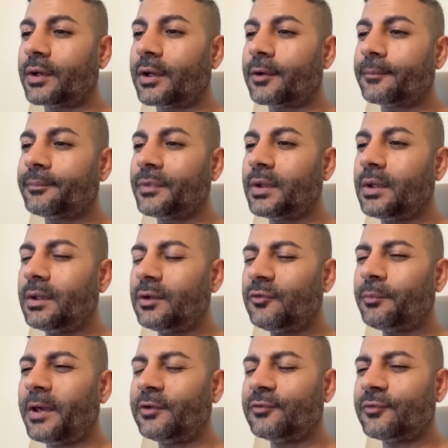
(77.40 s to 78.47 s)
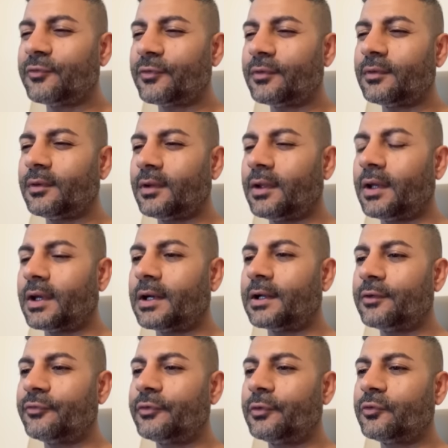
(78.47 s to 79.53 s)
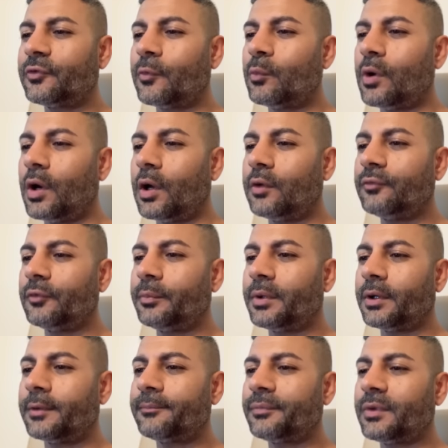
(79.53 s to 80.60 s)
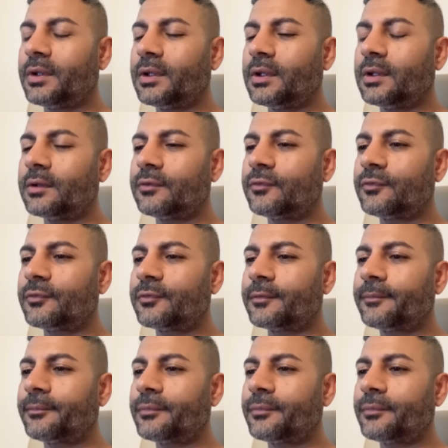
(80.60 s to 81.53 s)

Now, this patient's ear canal is still somewhat oval, but it's